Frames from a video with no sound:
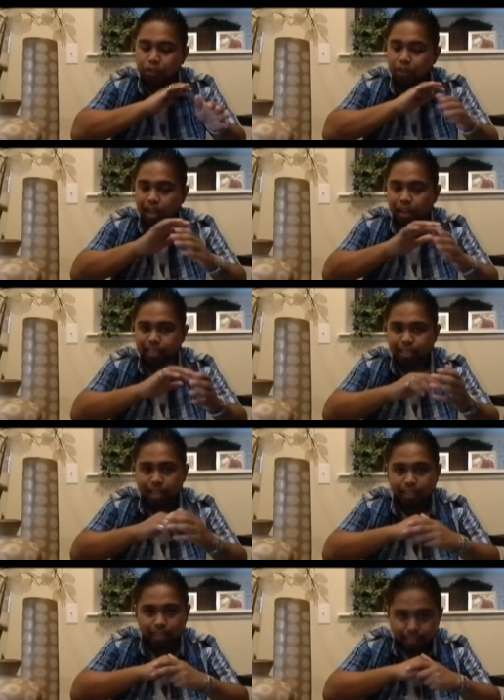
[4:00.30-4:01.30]
they're not
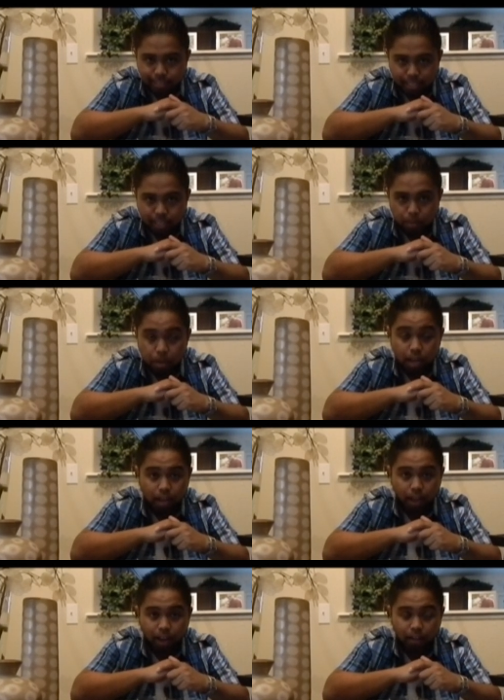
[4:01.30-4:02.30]
exactly the same
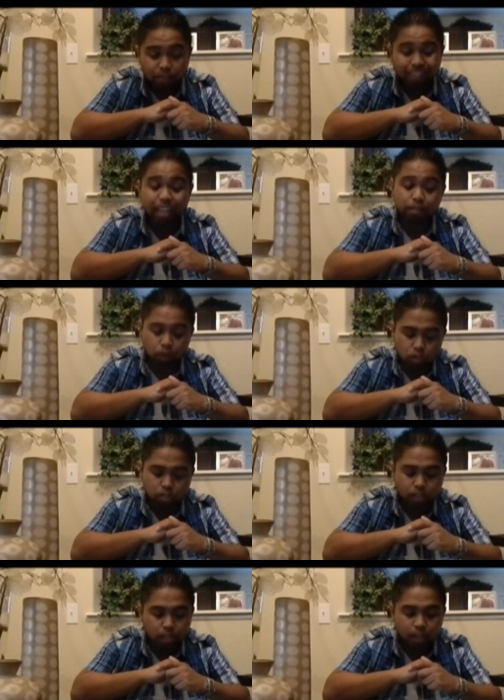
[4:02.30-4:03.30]

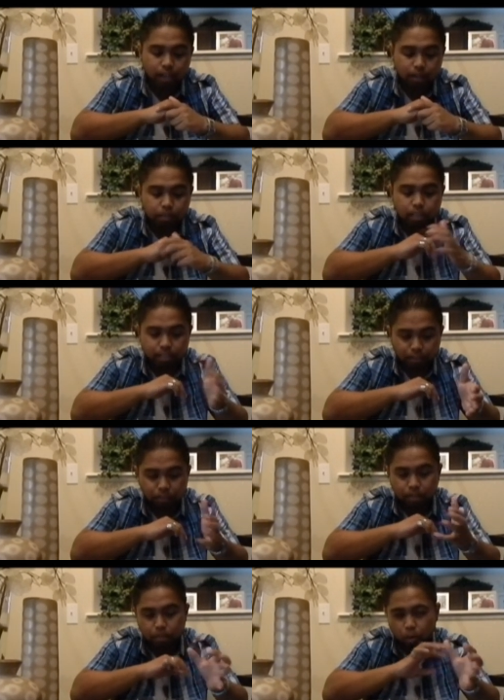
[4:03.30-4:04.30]
flavors.
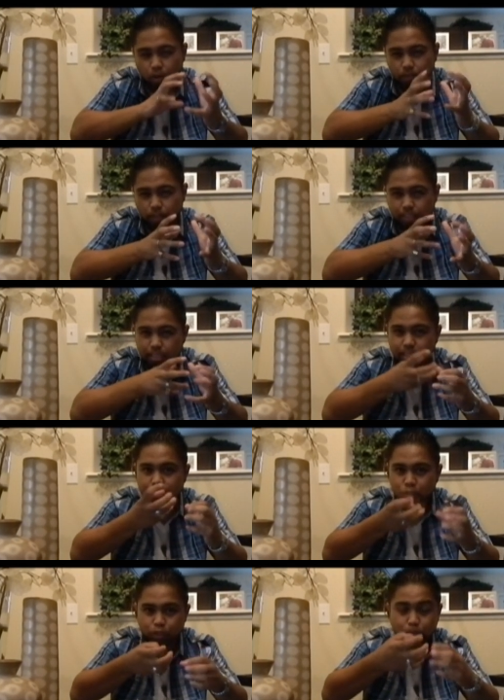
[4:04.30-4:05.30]
Definitely more of a
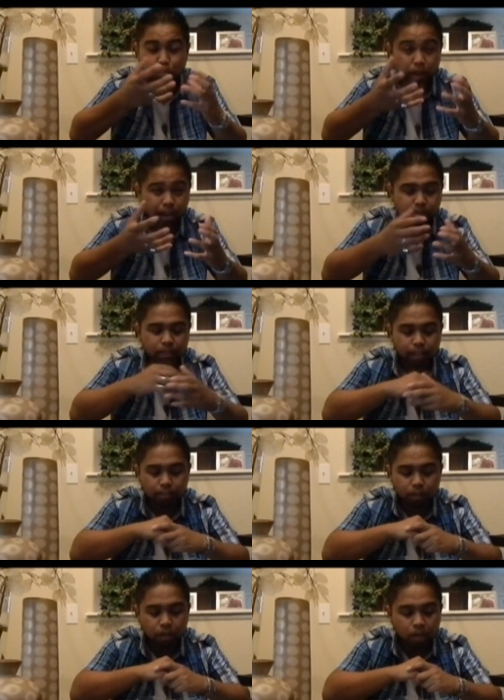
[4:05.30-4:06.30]
citrus, bright
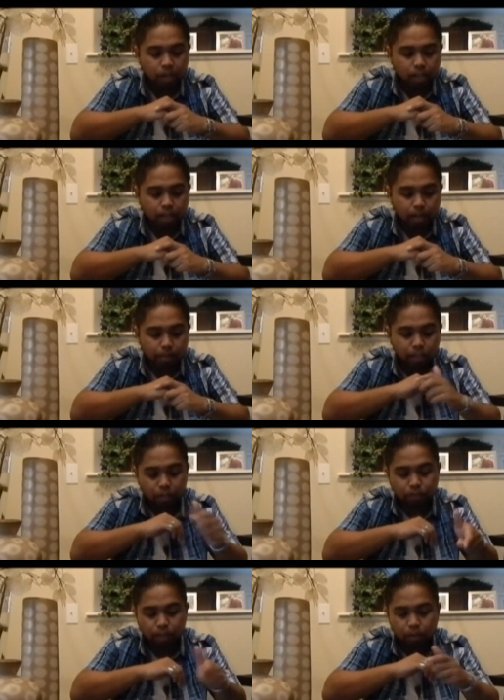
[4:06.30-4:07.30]
flavor that
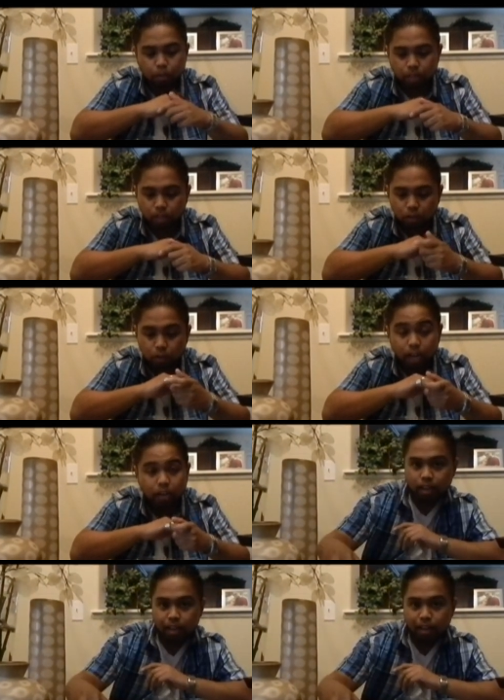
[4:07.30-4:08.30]
you'll find with
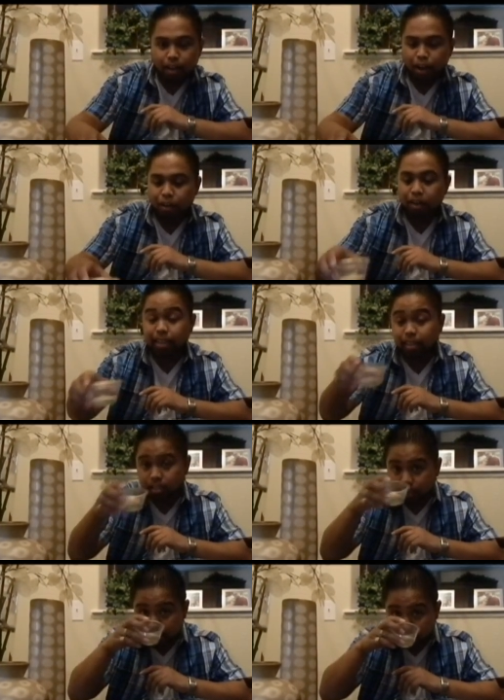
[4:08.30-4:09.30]
ground. All right,
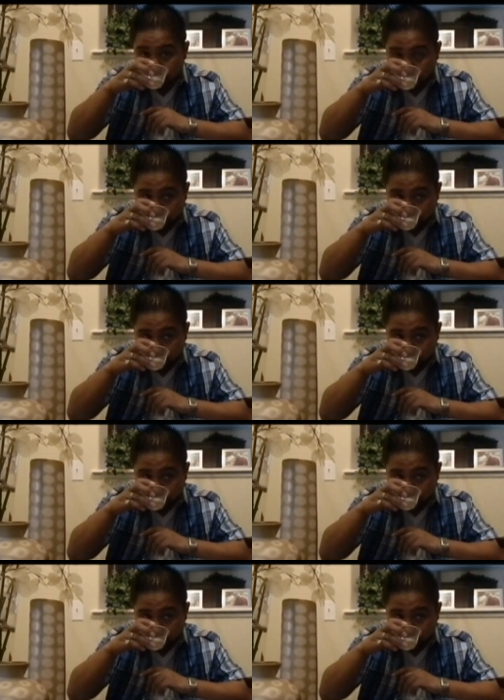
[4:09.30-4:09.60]
this next one